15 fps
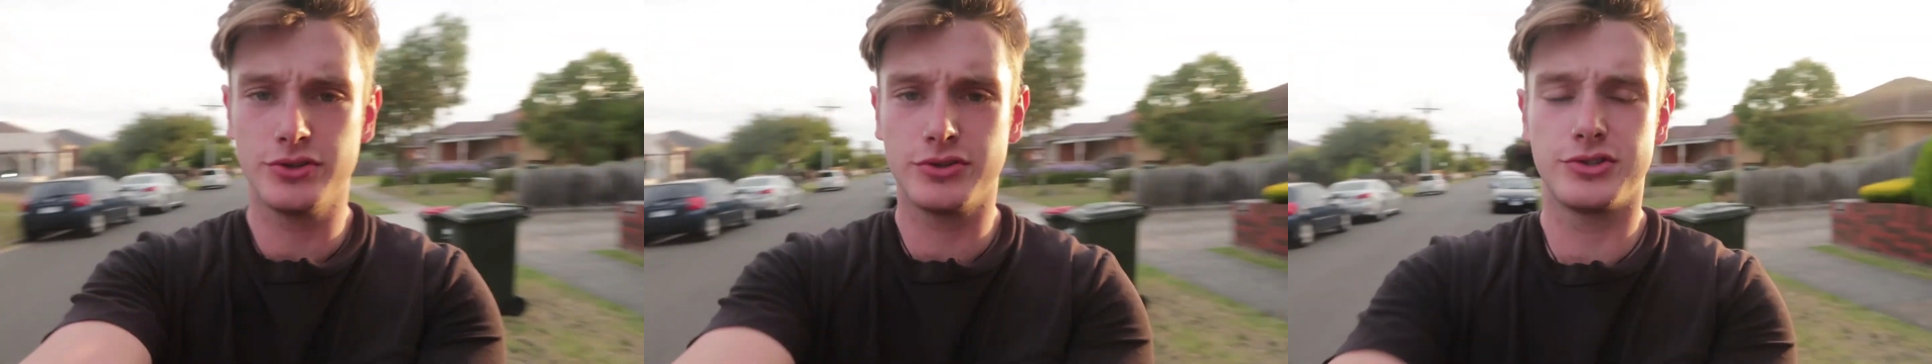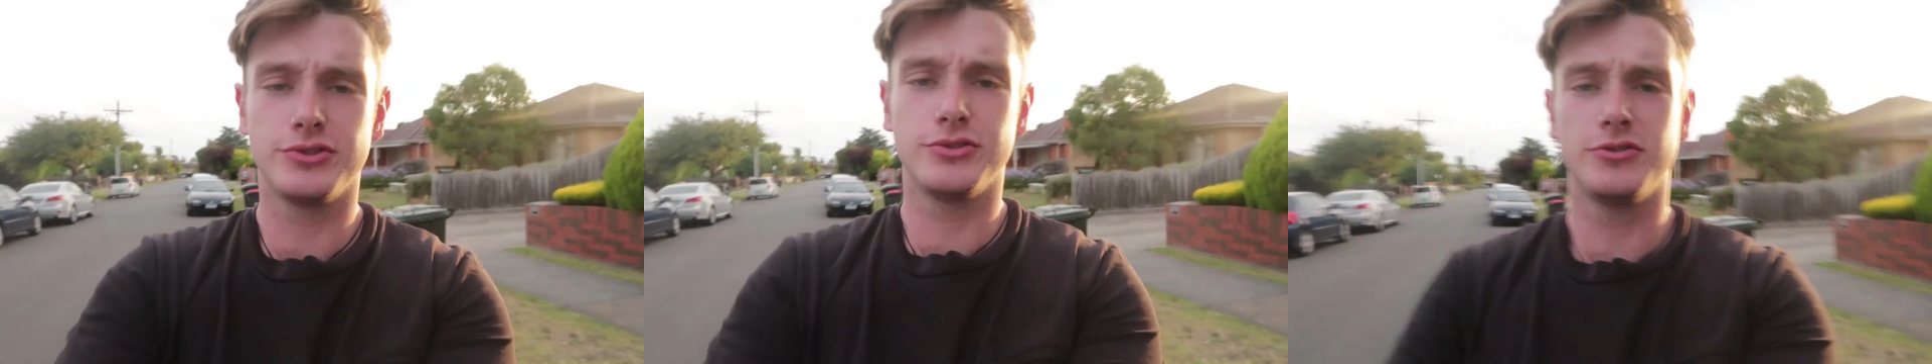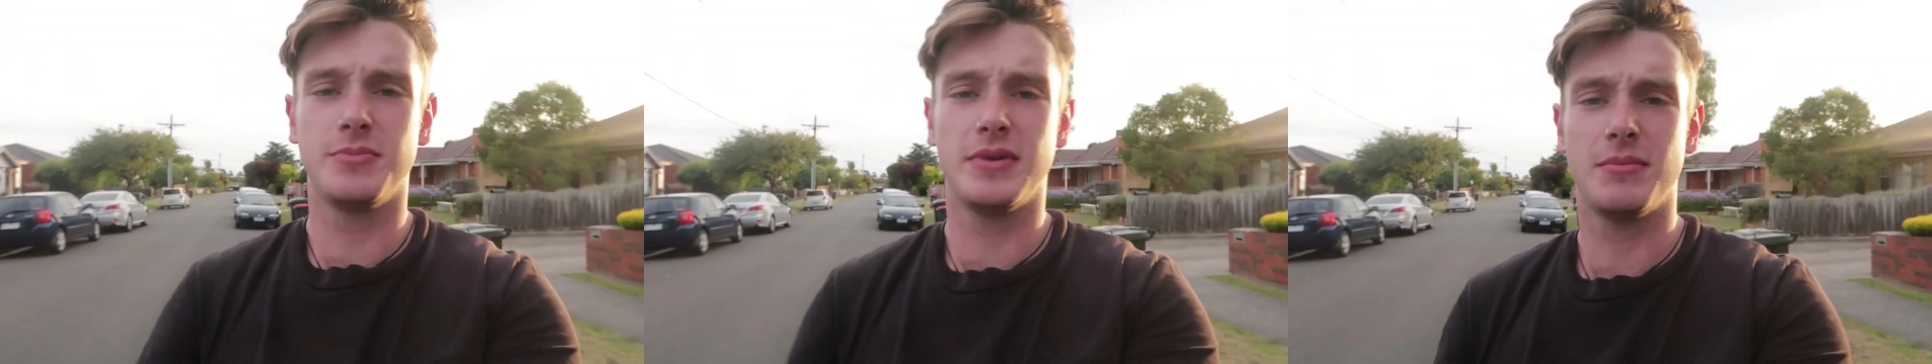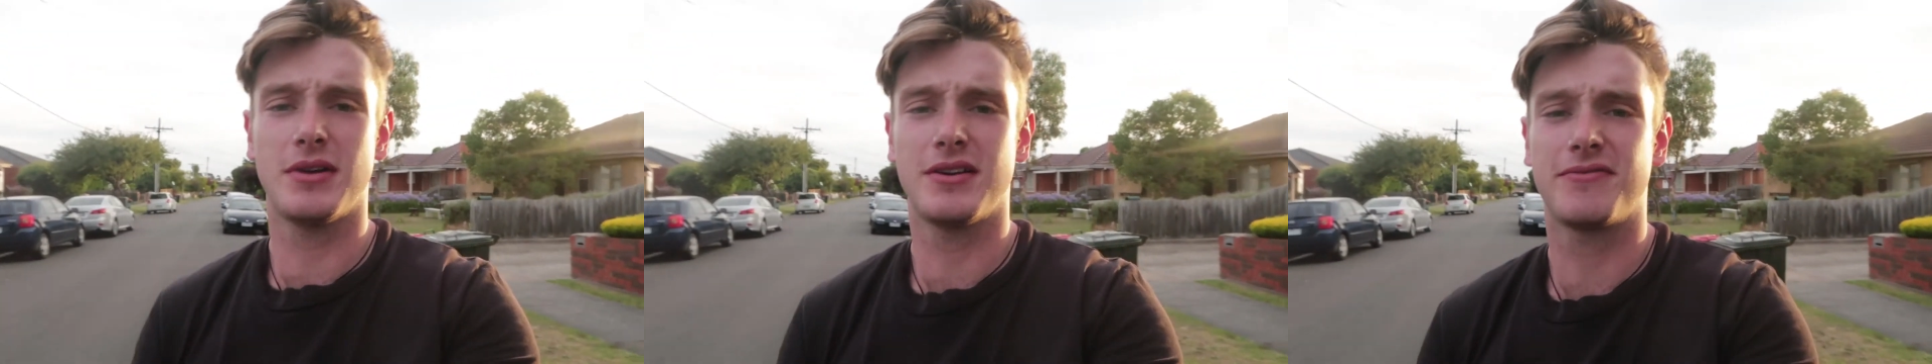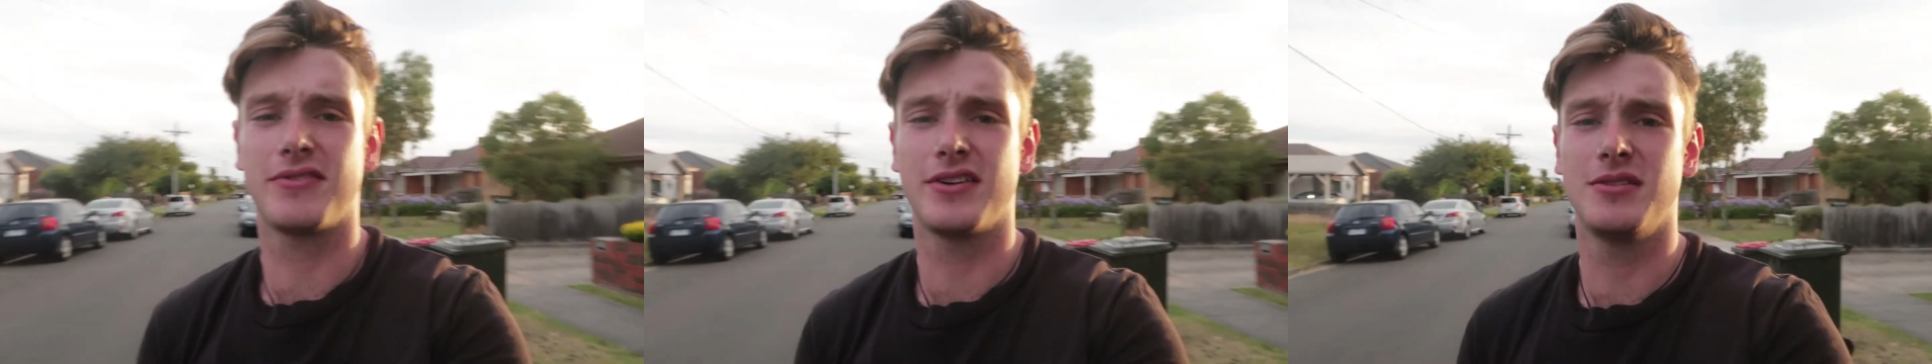you to meet
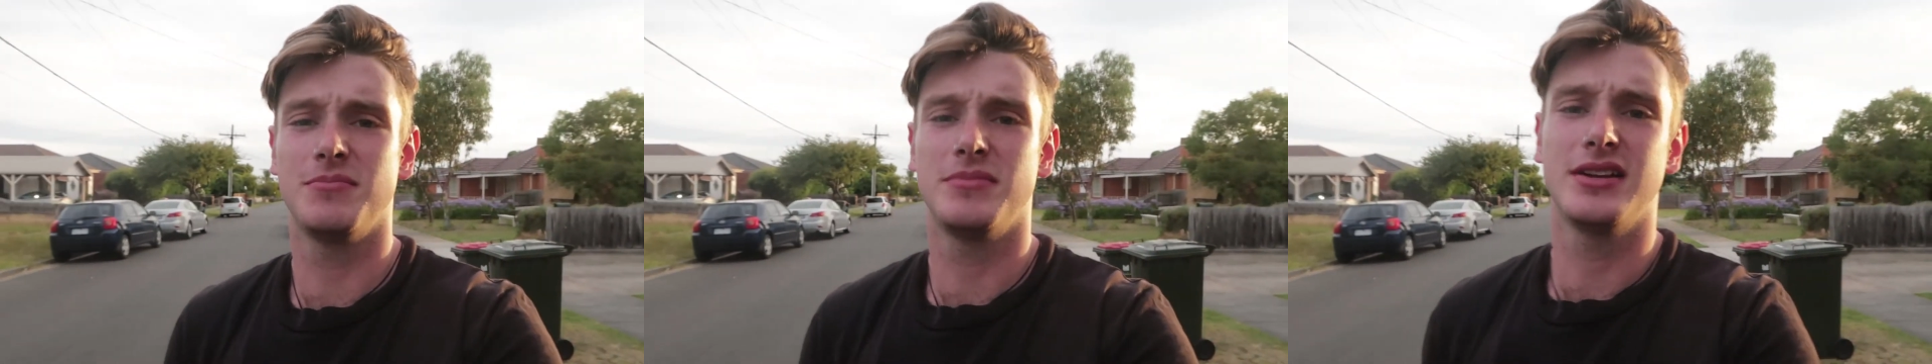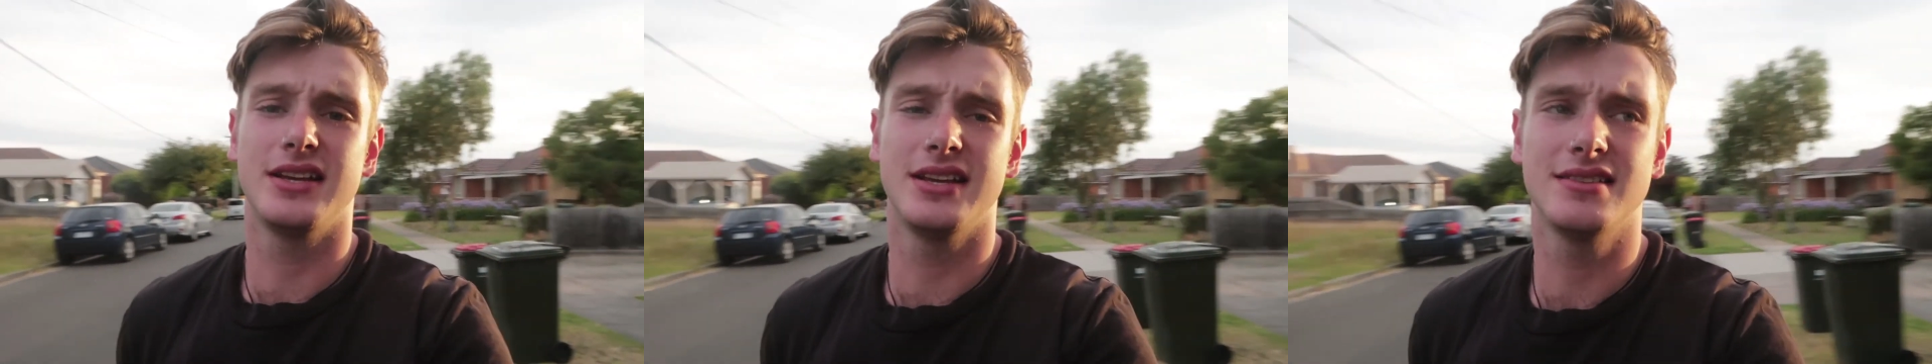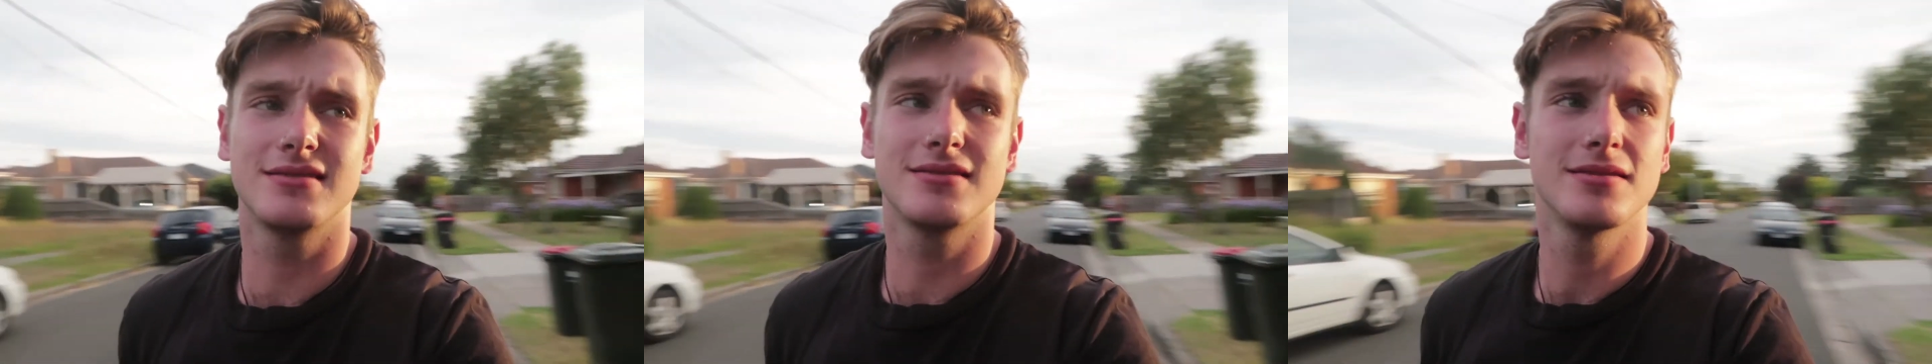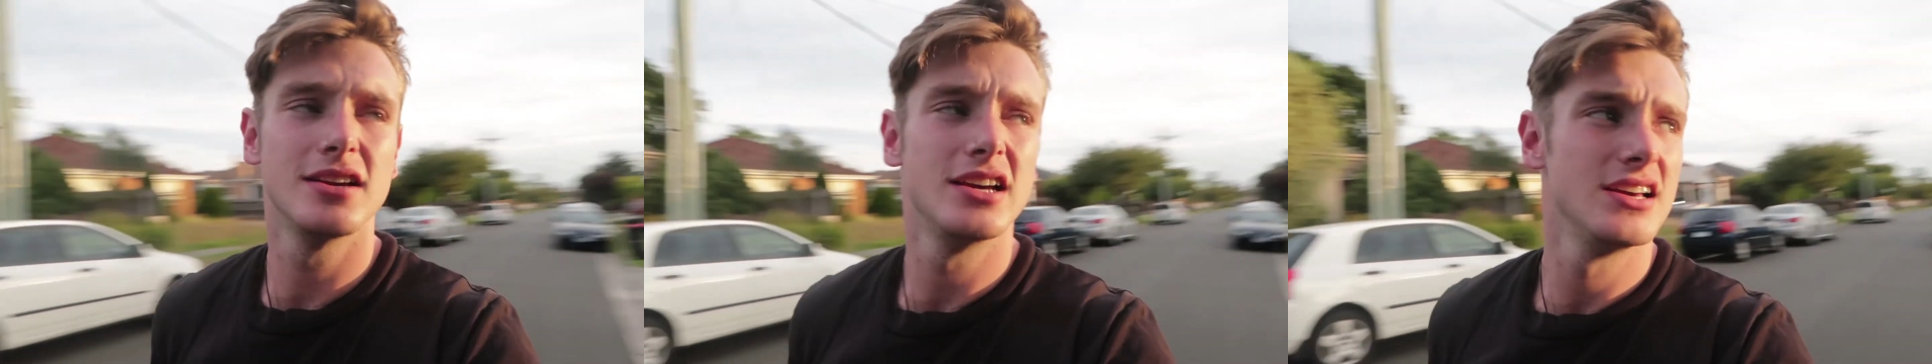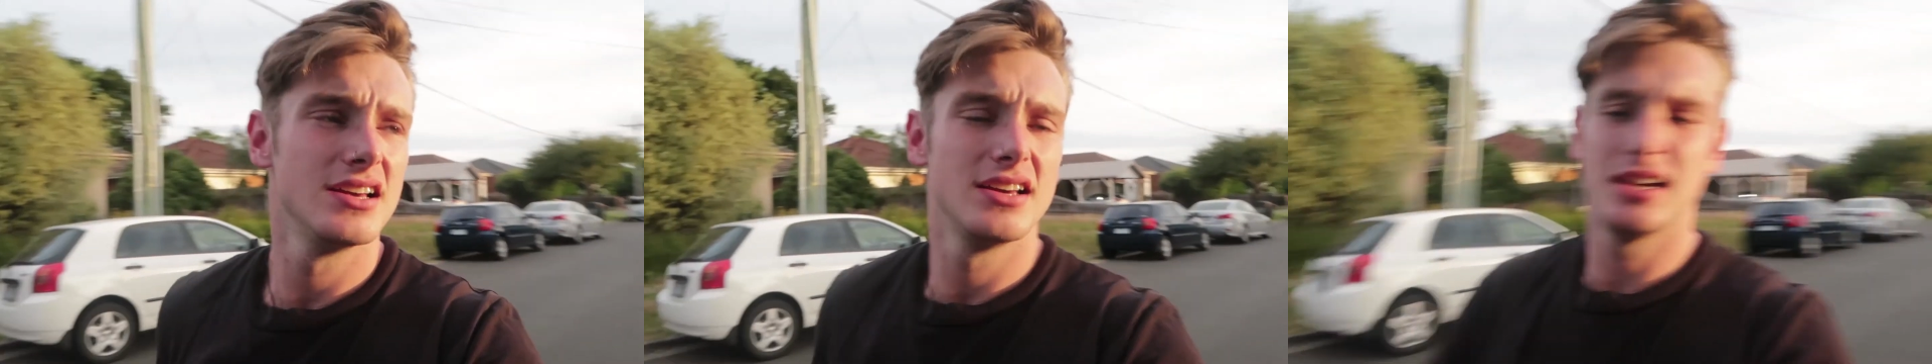my friend, but he's
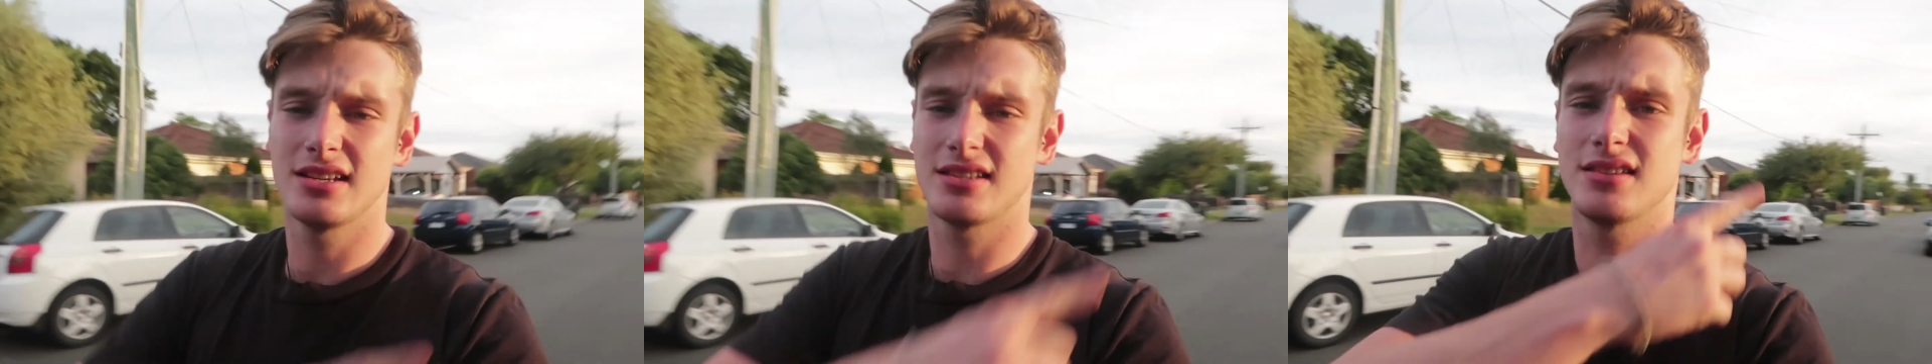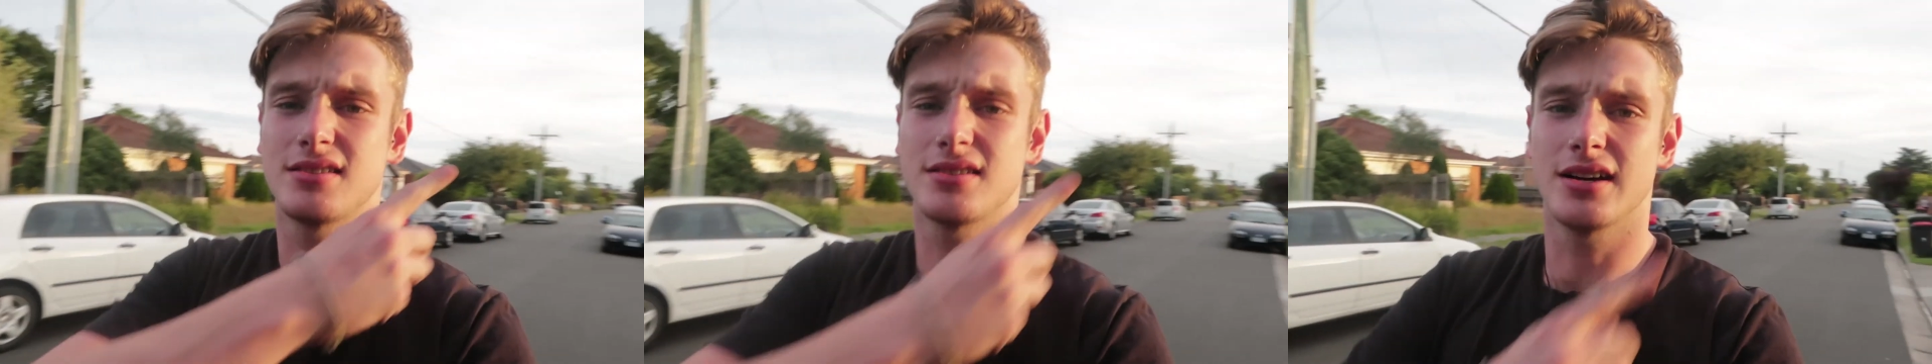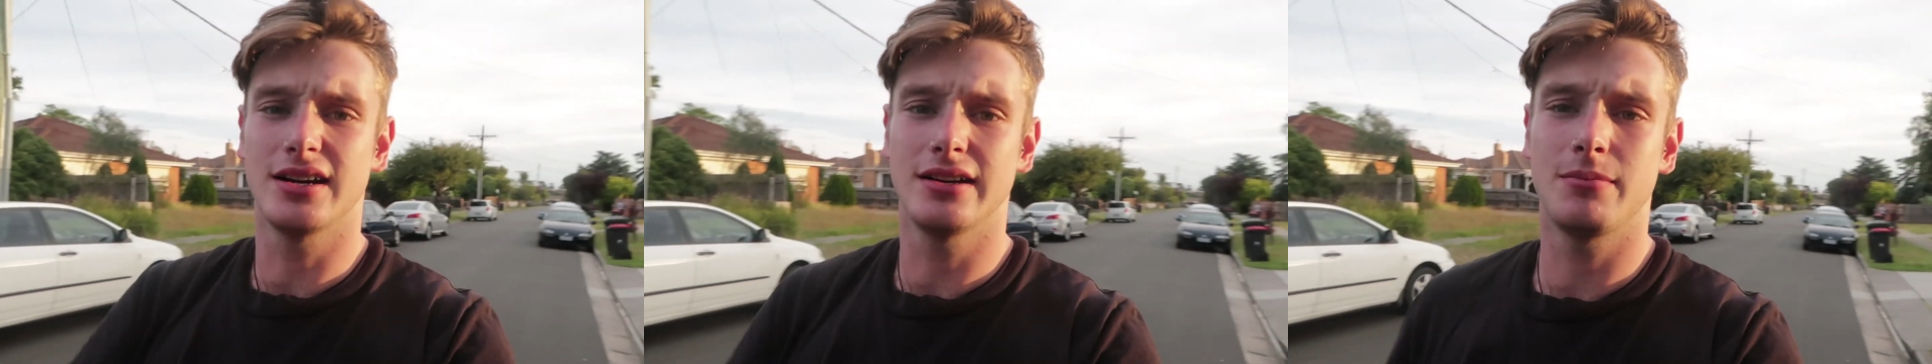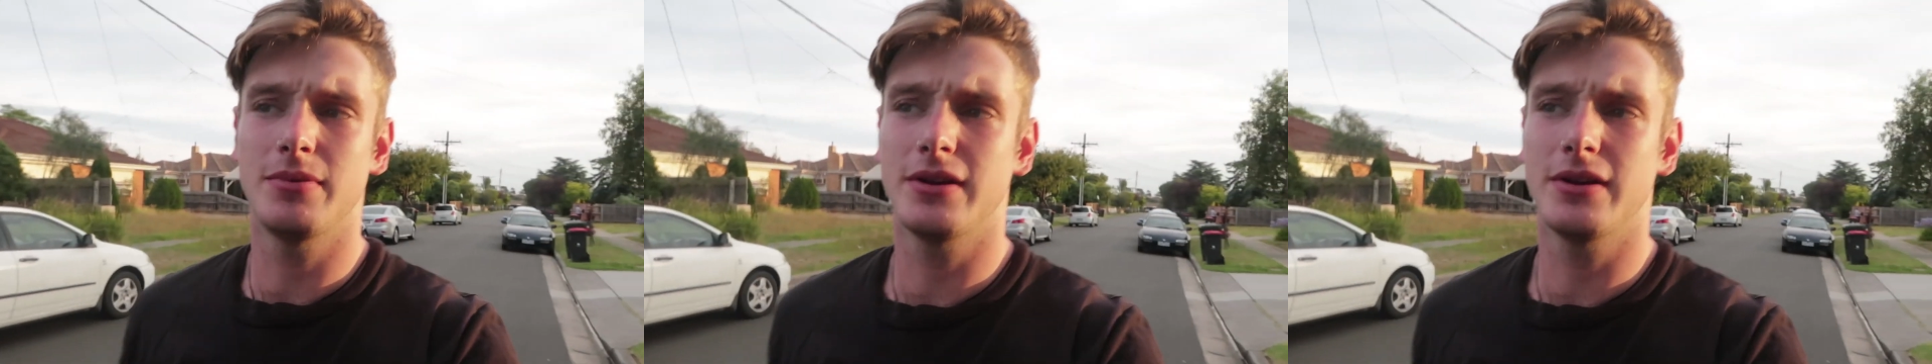he's inside.